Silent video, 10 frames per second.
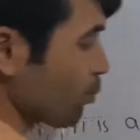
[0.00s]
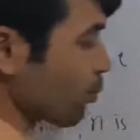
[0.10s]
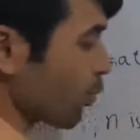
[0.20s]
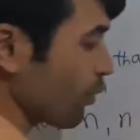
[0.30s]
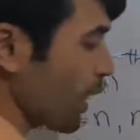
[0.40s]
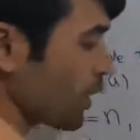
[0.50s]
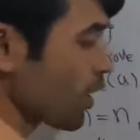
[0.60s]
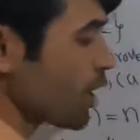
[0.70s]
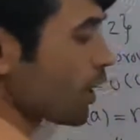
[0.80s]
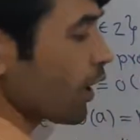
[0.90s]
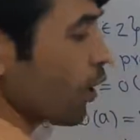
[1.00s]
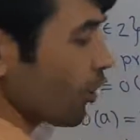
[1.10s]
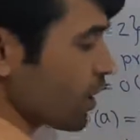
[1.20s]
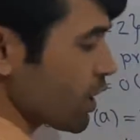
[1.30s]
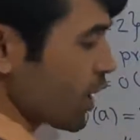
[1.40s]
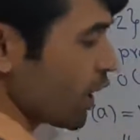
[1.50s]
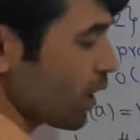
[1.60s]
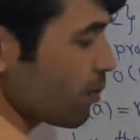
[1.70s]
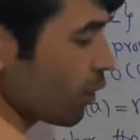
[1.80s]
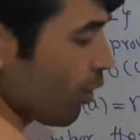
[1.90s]
prove that they are distinct
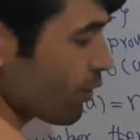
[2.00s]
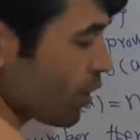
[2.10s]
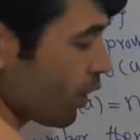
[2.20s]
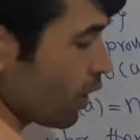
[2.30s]
element of j.